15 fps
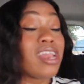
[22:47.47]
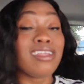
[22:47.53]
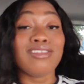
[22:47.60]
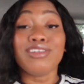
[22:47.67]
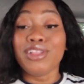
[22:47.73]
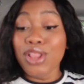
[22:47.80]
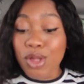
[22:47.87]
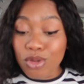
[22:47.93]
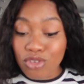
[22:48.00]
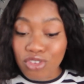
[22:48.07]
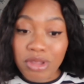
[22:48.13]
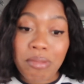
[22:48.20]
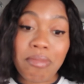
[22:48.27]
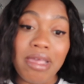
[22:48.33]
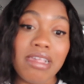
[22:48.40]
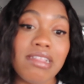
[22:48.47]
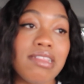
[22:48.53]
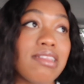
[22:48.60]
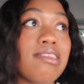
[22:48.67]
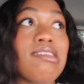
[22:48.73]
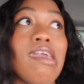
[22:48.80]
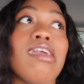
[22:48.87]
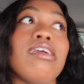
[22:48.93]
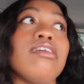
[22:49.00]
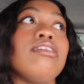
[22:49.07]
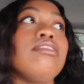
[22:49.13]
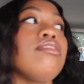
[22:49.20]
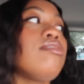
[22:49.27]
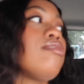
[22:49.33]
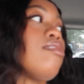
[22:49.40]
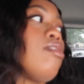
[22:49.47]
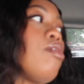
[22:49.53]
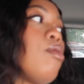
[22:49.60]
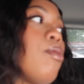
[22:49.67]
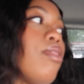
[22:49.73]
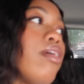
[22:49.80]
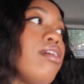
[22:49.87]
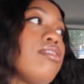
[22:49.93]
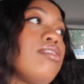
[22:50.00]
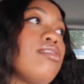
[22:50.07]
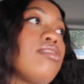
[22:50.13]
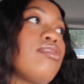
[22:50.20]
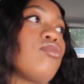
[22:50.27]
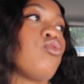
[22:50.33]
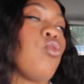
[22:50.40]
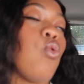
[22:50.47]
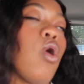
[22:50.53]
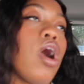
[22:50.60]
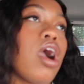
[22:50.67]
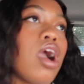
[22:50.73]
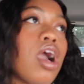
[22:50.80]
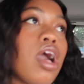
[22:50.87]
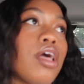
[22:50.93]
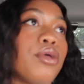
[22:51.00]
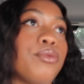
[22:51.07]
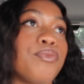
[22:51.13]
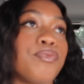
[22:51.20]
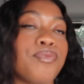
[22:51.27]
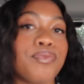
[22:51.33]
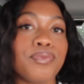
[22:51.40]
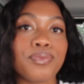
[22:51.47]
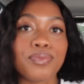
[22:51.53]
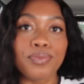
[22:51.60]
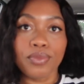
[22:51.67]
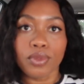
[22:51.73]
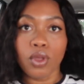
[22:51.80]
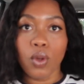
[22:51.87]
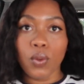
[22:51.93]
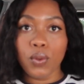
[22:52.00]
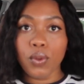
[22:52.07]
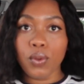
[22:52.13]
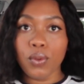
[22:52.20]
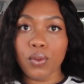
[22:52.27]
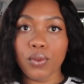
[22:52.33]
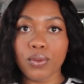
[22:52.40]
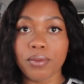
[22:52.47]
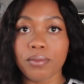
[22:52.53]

i need to lotion my skin so let's talk Ooh.